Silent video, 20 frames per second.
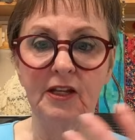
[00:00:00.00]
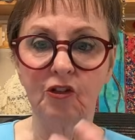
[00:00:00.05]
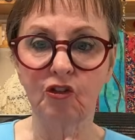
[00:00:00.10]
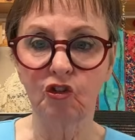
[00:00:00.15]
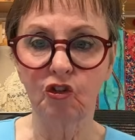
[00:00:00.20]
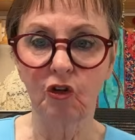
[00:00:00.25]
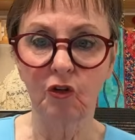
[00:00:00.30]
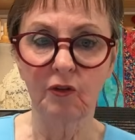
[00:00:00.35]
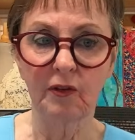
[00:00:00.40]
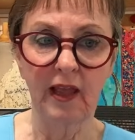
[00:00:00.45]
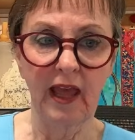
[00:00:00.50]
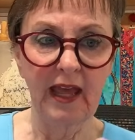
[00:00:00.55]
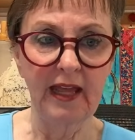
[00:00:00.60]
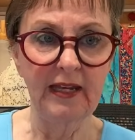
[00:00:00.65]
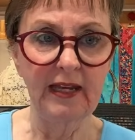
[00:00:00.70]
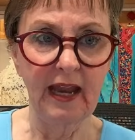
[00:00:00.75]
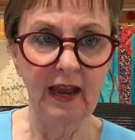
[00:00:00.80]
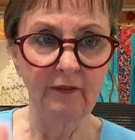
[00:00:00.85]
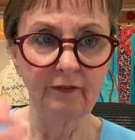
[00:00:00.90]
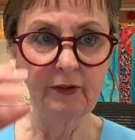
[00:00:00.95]
sure
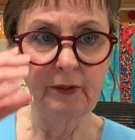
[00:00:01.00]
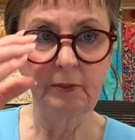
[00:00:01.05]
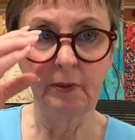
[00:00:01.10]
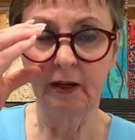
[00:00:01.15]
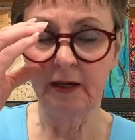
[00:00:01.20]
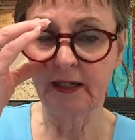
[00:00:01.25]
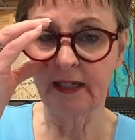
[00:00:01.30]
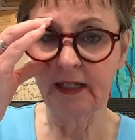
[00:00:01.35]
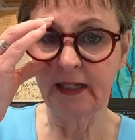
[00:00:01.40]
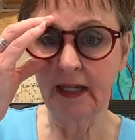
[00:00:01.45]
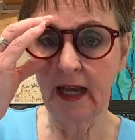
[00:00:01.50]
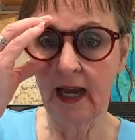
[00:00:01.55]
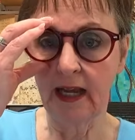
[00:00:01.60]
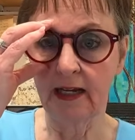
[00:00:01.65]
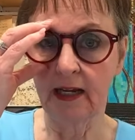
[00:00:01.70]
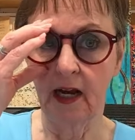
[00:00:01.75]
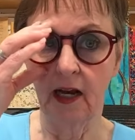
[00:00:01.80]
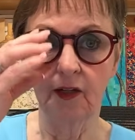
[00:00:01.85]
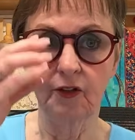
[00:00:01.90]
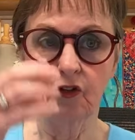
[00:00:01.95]
that everybody
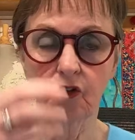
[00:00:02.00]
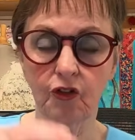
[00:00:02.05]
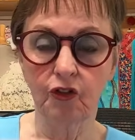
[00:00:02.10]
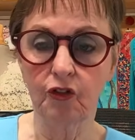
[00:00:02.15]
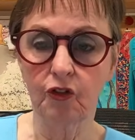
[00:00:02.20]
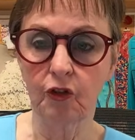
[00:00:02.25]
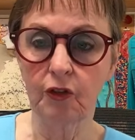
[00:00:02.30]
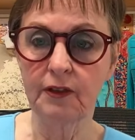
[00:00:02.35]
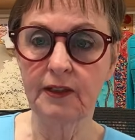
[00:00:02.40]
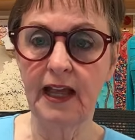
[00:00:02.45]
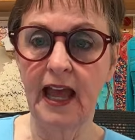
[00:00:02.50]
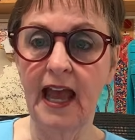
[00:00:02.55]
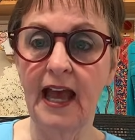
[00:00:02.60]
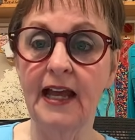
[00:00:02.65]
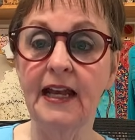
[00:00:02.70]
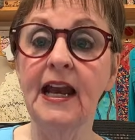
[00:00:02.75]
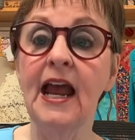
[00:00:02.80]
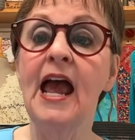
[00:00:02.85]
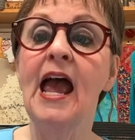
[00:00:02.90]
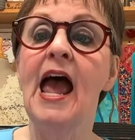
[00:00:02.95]
kind of understood
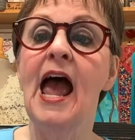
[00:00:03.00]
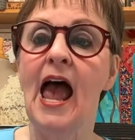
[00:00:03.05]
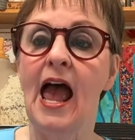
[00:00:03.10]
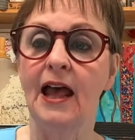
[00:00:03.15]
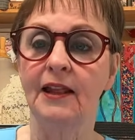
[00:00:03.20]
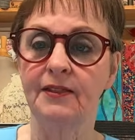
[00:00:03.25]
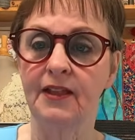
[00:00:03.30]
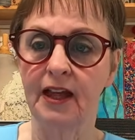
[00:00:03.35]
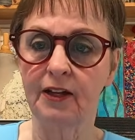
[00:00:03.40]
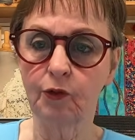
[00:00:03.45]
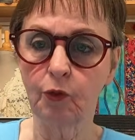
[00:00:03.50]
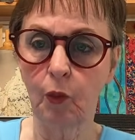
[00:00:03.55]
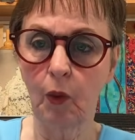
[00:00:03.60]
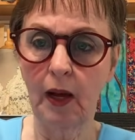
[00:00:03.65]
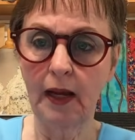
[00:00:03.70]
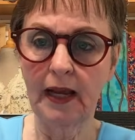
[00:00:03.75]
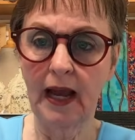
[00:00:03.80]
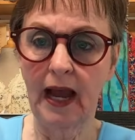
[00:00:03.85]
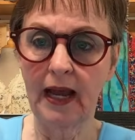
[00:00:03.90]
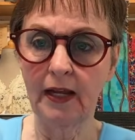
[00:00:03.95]
that. And that's
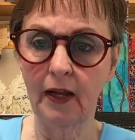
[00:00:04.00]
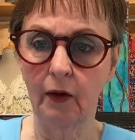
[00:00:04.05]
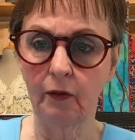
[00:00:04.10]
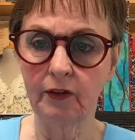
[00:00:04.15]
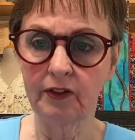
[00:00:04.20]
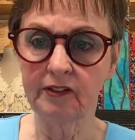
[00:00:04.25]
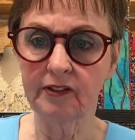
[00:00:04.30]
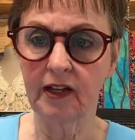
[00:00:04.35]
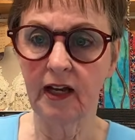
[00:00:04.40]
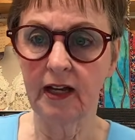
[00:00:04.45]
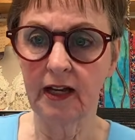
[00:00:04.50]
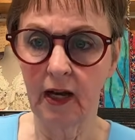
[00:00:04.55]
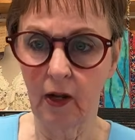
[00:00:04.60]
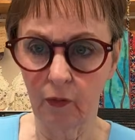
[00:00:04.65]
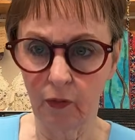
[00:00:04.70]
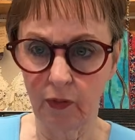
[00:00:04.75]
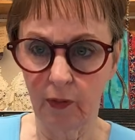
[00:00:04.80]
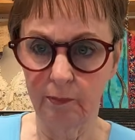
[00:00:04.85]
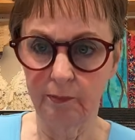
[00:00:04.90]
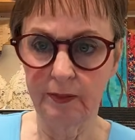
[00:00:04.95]
why I always cut
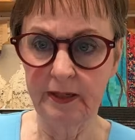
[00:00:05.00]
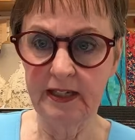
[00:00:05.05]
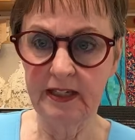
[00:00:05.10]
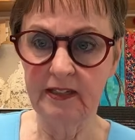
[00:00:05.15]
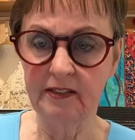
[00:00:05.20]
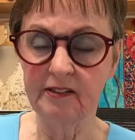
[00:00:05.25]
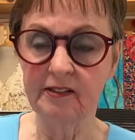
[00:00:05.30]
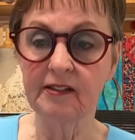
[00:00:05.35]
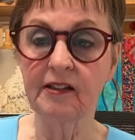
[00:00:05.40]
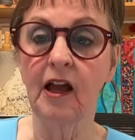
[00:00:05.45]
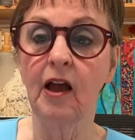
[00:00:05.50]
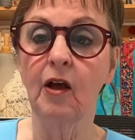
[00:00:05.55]
out the piece